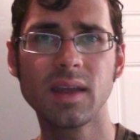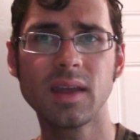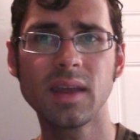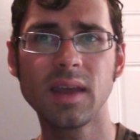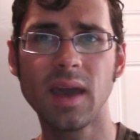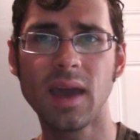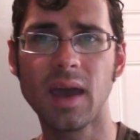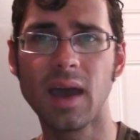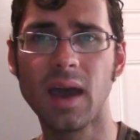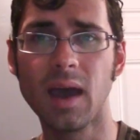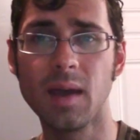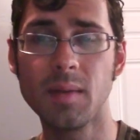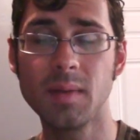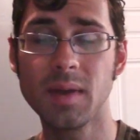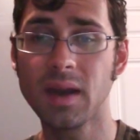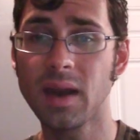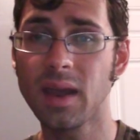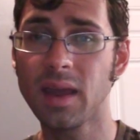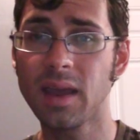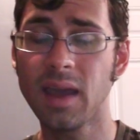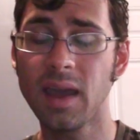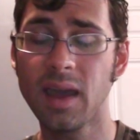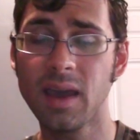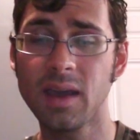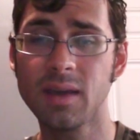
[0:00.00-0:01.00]
Yeah, I mean,
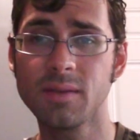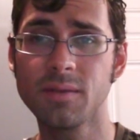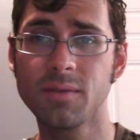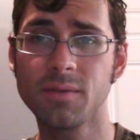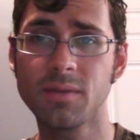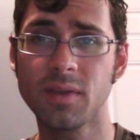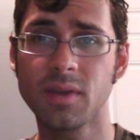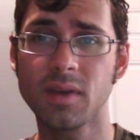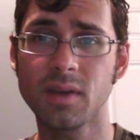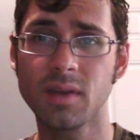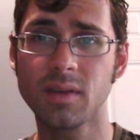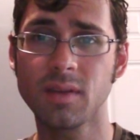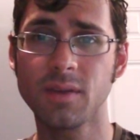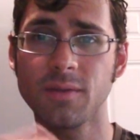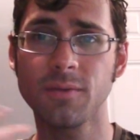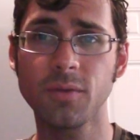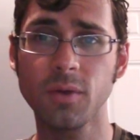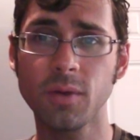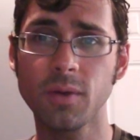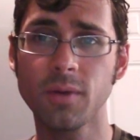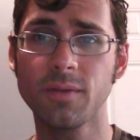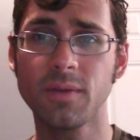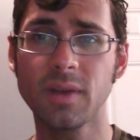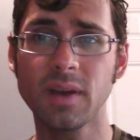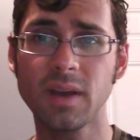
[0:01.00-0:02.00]
I have the
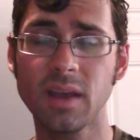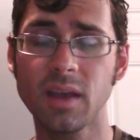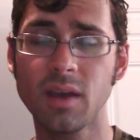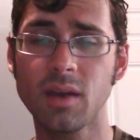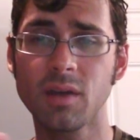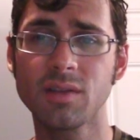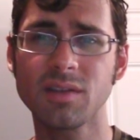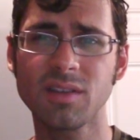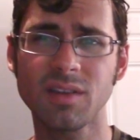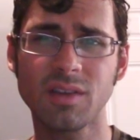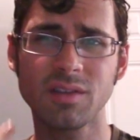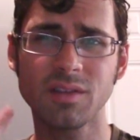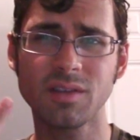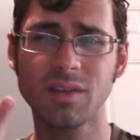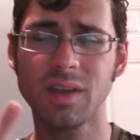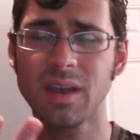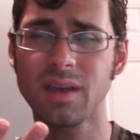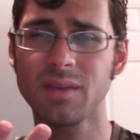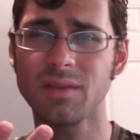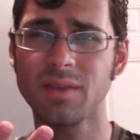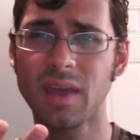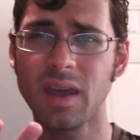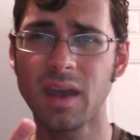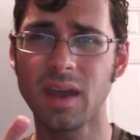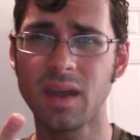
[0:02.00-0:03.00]
fruit videos. I also
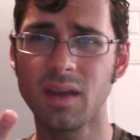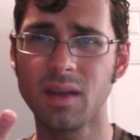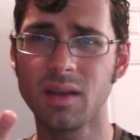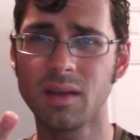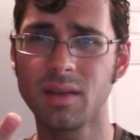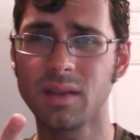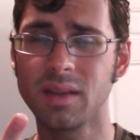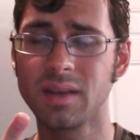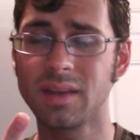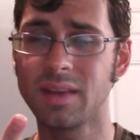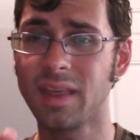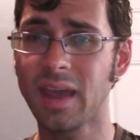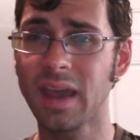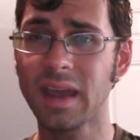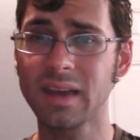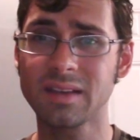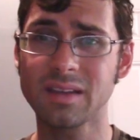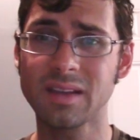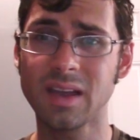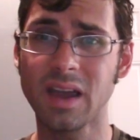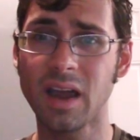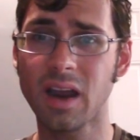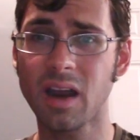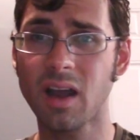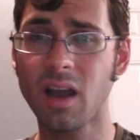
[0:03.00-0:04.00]
have the
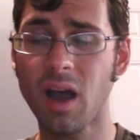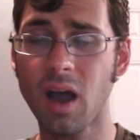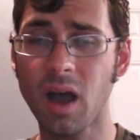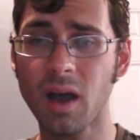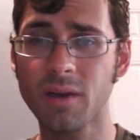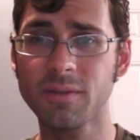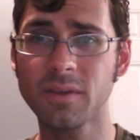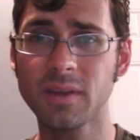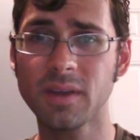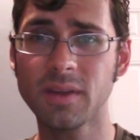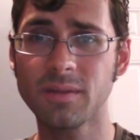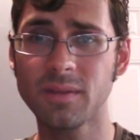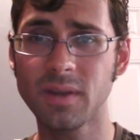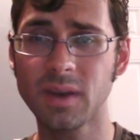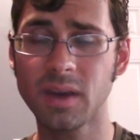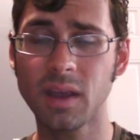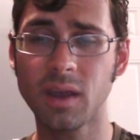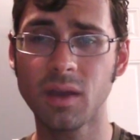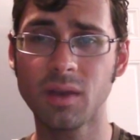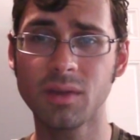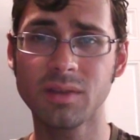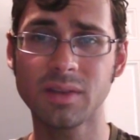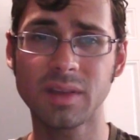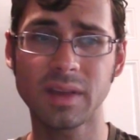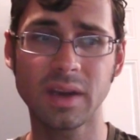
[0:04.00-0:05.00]
That's Not Coffee
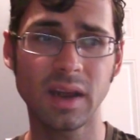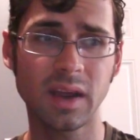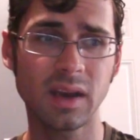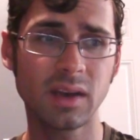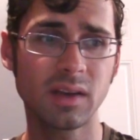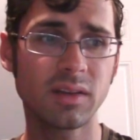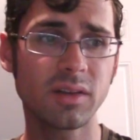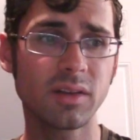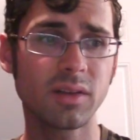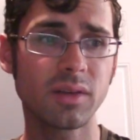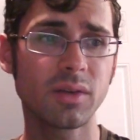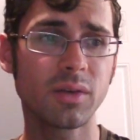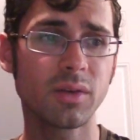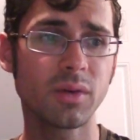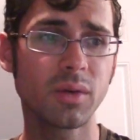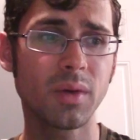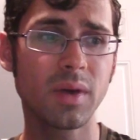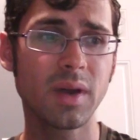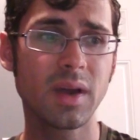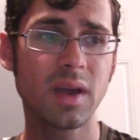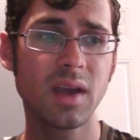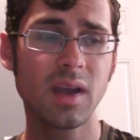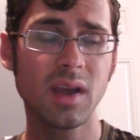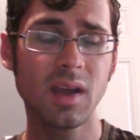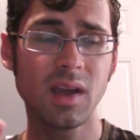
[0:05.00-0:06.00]
videos that I
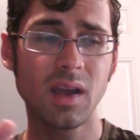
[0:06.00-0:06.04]
do.